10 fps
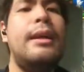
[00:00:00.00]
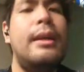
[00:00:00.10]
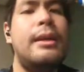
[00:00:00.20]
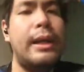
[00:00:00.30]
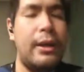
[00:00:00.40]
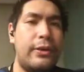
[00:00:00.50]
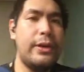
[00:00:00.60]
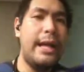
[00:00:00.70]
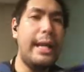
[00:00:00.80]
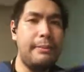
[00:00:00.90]
Trying to go for
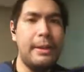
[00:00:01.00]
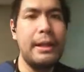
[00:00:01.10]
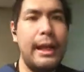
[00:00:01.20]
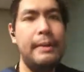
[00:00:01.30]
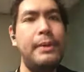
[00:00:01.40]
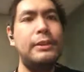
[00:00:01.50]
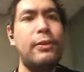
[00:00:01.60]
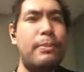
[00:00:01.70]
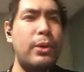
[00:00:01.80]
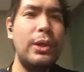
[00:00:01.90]
nightmare clan boss. For
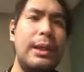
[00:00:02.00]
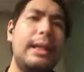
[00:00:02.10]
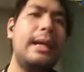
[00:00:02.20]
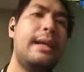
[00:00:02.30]
brutal,